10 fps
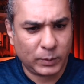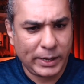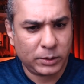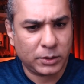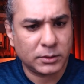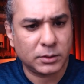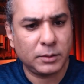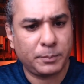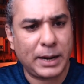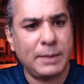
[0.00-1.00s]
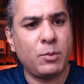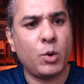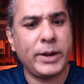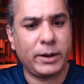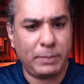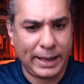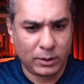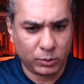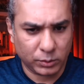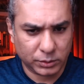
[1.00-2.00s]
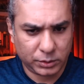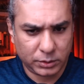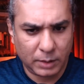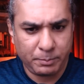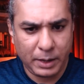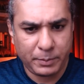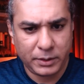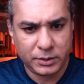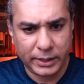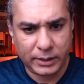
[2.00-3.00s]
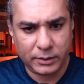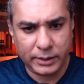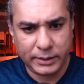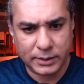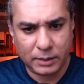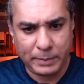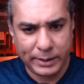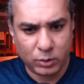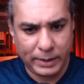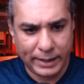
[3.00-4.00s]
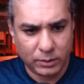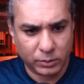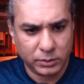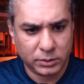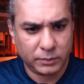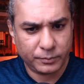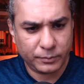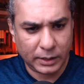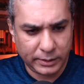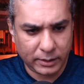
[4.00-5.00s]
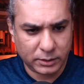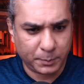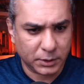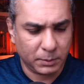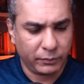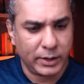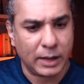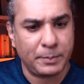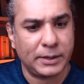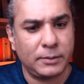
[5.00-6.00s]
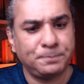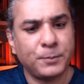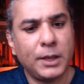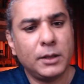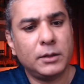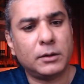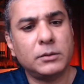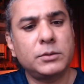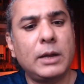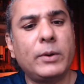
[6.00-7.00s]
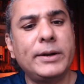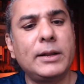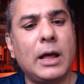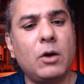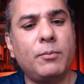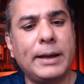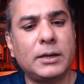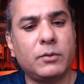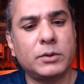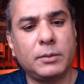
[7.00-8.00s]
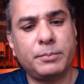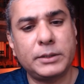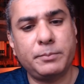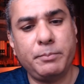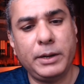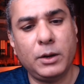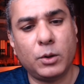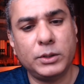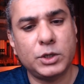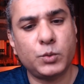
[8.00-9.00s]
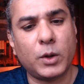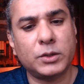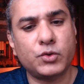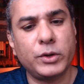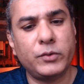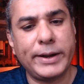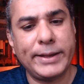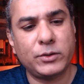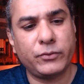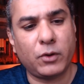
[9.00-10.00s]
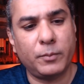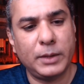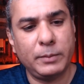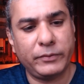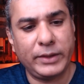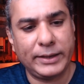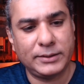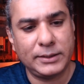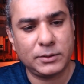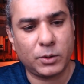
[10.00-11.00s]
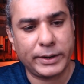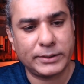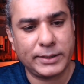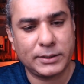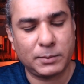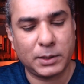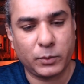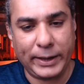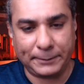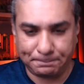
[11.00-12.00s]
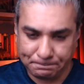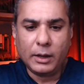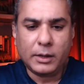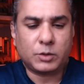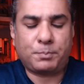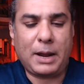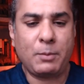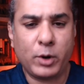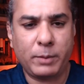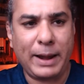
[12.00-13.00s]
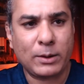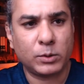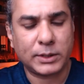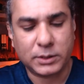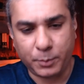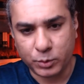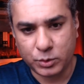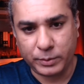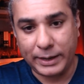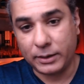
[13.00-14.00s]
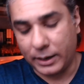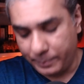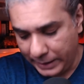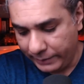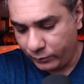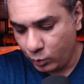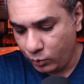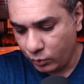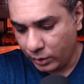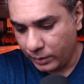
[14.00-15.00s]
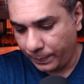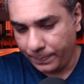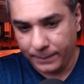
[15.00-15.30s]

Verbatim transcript: What are your thoughts on the primordial black holes? Some papers say that these are micro black holes and they are responsible for dark matter. Also, I wonder how matter was compressed below the Schwarzschild radius to form them, if they exist, or is there some other way? So primordial black holes are supposed to are, are believed to uh,